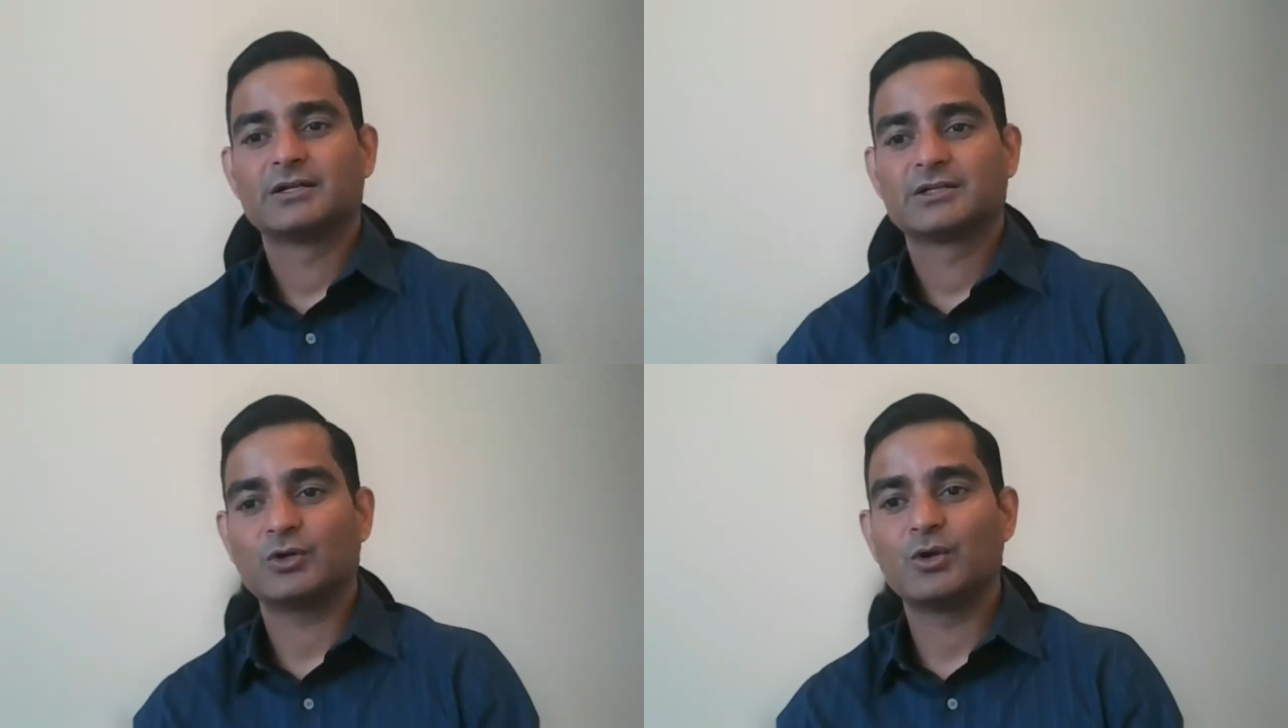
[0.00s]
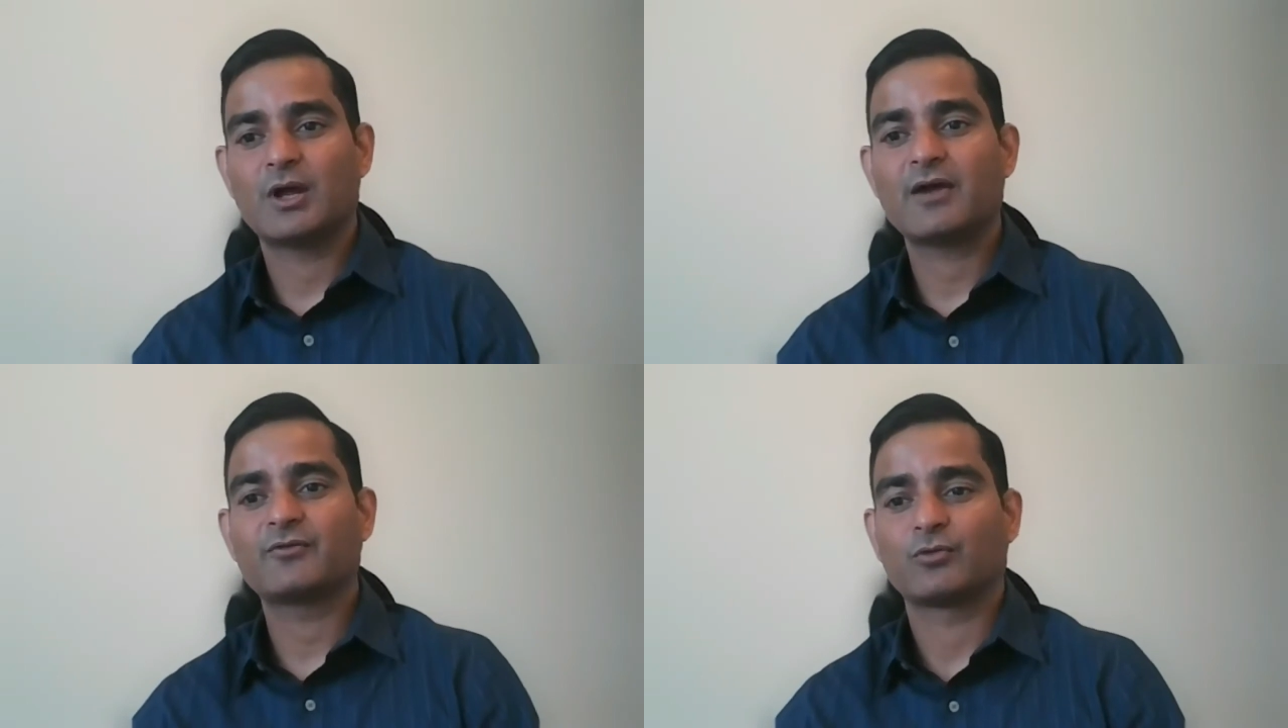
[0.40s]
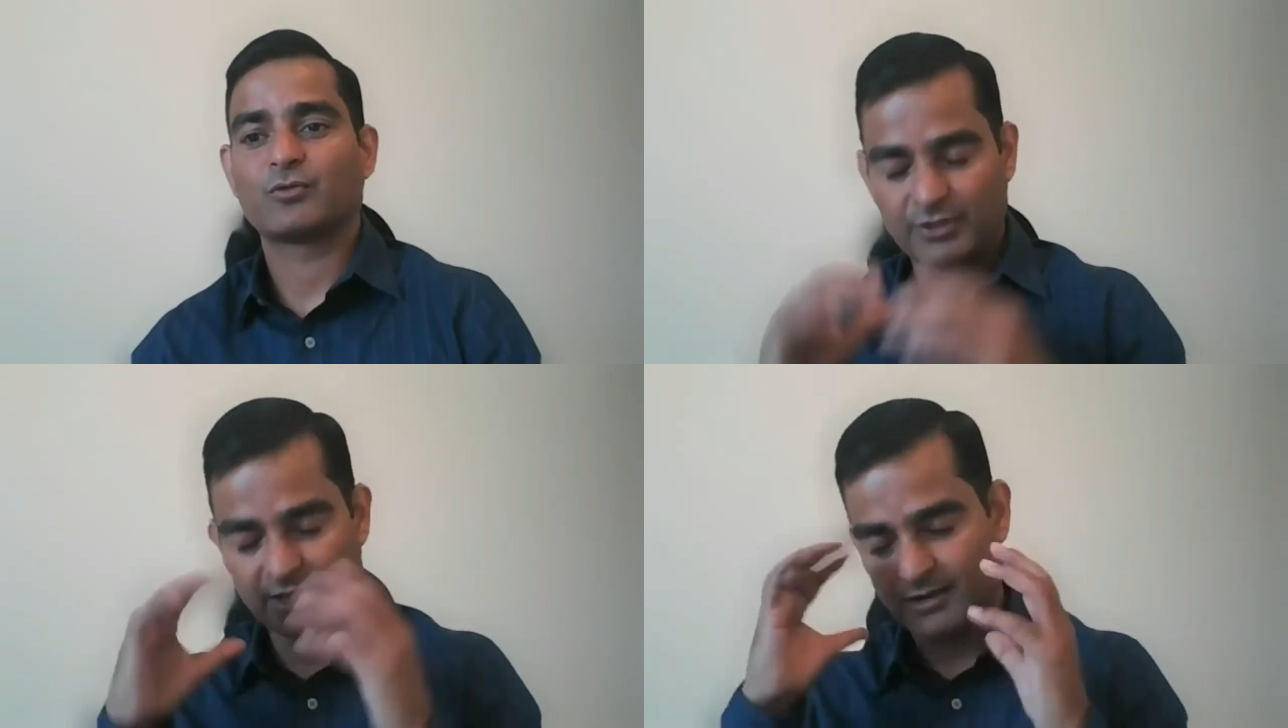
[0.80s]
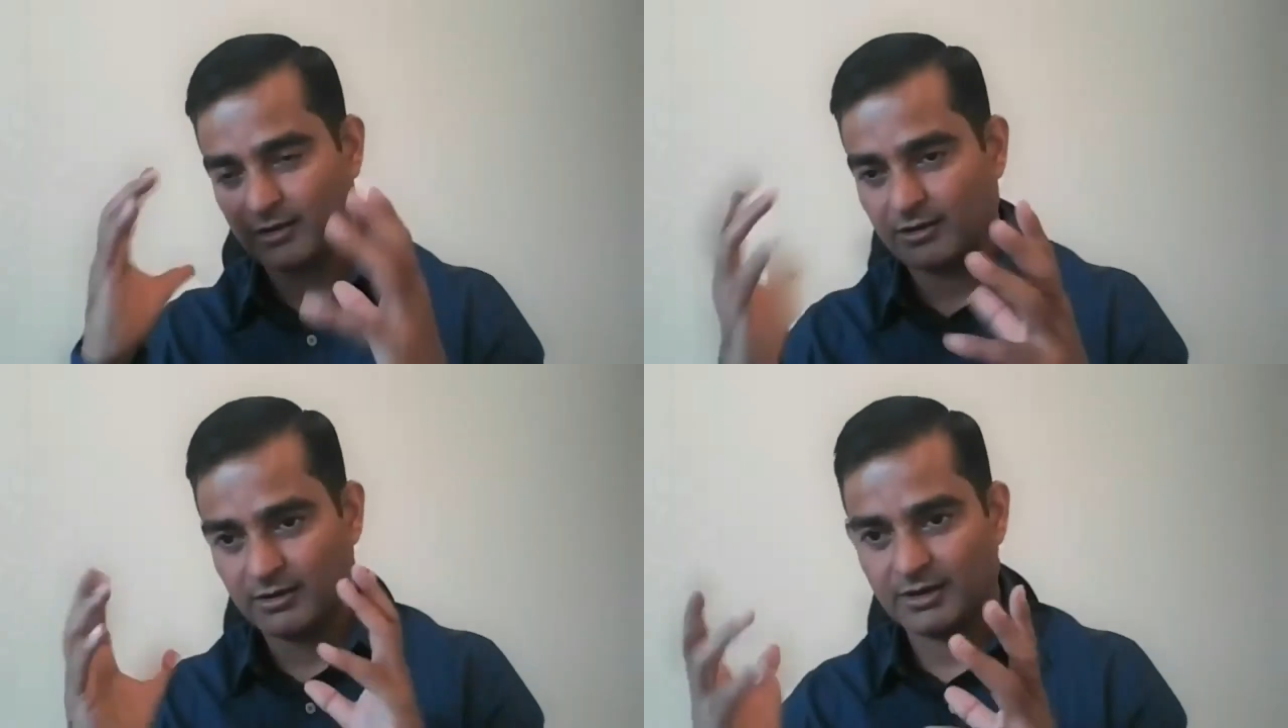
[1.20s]
So you have to think
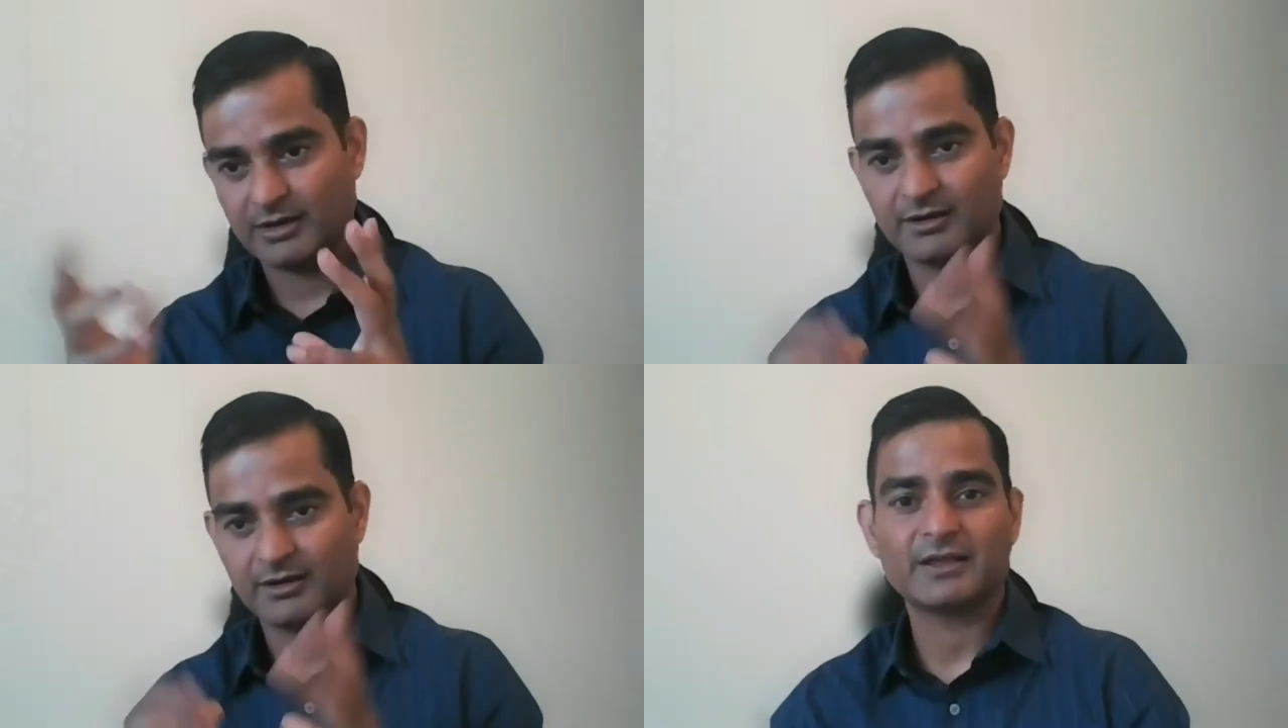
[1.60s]
a little